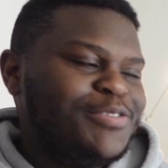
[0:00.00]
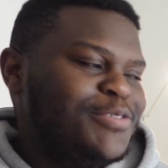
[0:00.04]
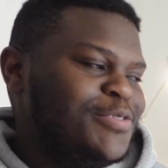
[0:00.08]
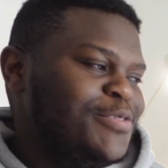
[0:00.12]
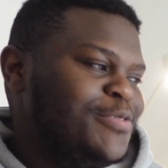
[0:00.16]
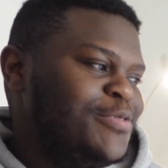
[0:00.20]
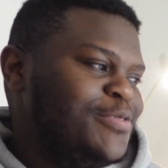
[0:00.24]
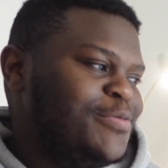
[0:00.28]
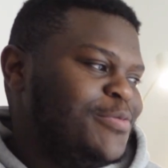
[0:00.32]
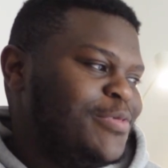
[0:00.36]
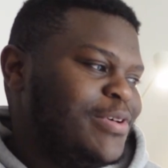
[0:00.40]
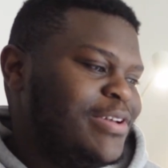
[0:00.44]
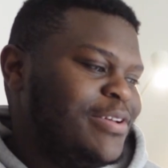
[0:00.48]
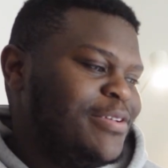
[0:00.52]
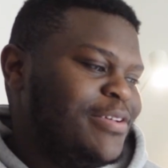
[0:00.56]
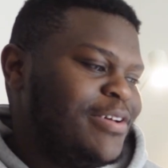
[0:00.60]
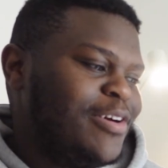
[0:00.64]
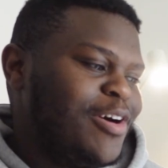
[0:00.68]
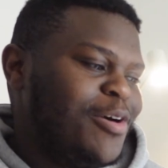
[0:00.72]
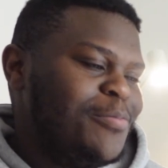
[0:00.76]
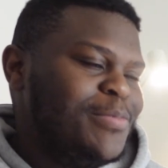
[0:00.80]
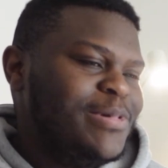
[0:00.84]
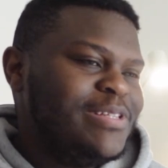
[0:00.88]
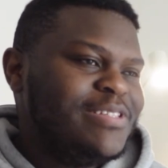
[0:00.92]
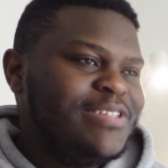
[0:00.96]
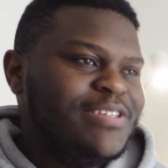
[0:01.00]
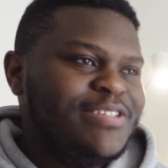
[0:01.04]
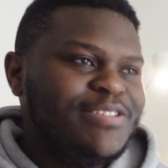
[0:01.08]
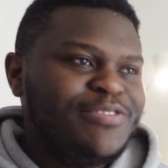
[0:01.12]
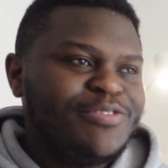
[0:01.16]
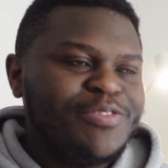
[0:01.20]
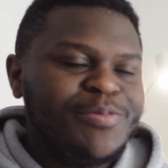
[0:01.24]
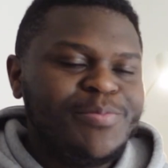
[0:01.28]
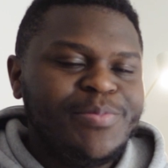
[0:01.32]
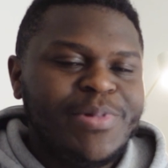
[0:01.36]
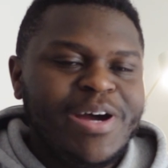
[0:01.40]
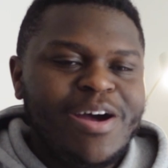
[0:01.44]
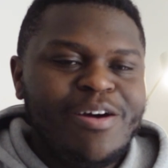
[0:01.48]
to one of the commenters
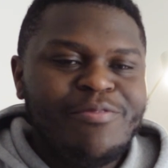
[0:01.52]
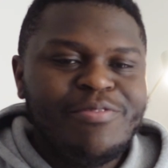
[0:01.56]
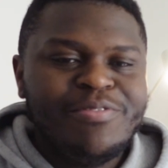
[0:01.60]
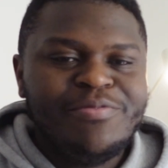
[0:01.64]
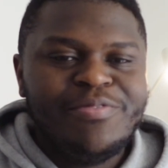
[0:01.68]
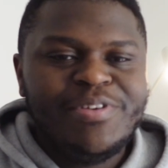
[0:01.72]
from my other